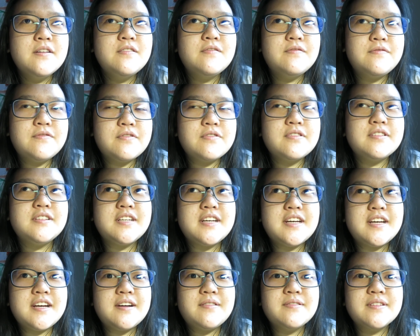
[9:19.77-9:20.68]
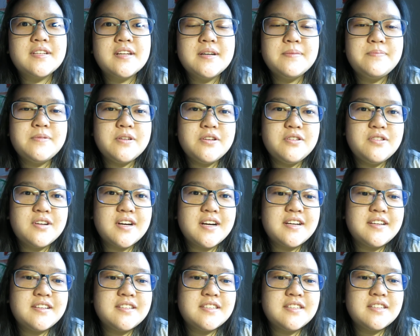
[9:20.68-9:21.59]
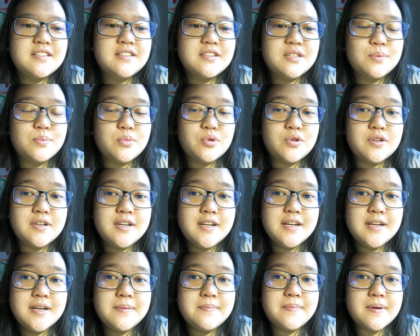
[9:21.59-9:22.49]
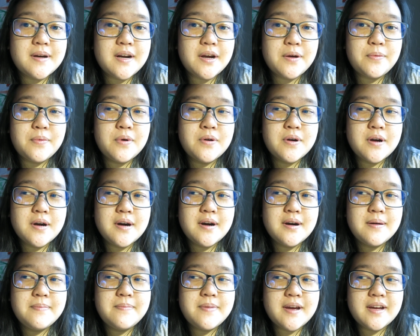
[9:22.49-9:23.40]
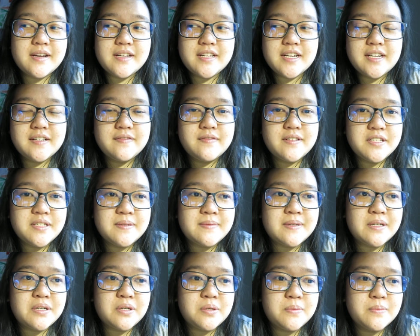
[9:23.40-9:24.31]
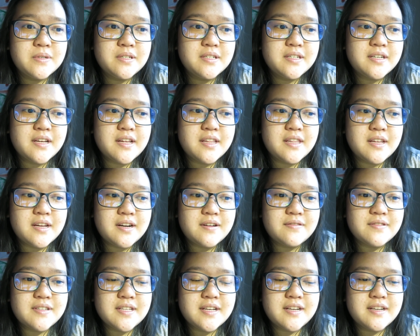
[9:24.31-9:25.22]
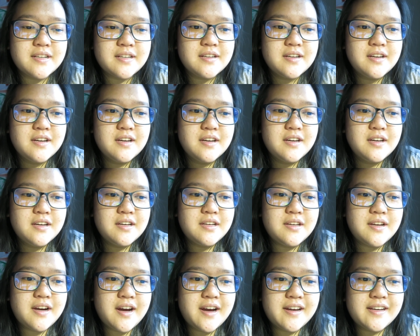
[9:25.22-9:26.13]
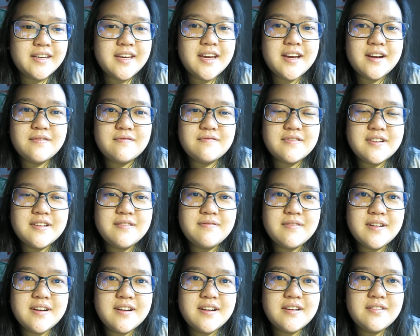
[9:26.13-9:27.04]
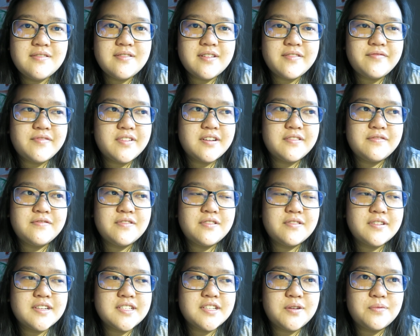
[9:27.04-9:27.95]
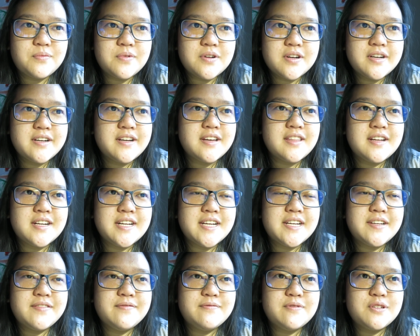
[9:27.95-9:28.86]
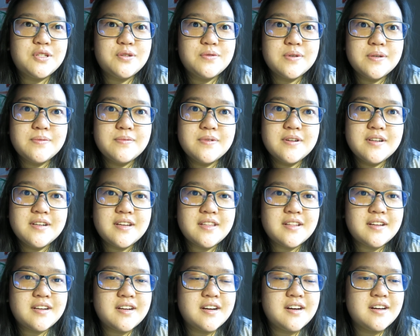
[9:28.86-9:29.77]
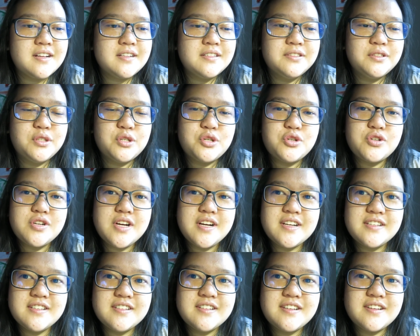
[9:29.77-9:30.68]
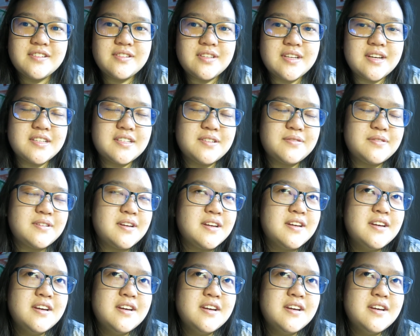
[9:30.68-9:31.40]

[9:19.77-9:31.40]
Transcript: for the day. I was gonna update you guys this morning, but I woke up and dived into my homework, and then I was like, I can't read right now, I've got to focus on work. And then I was doing work, and I got a little distracted because that was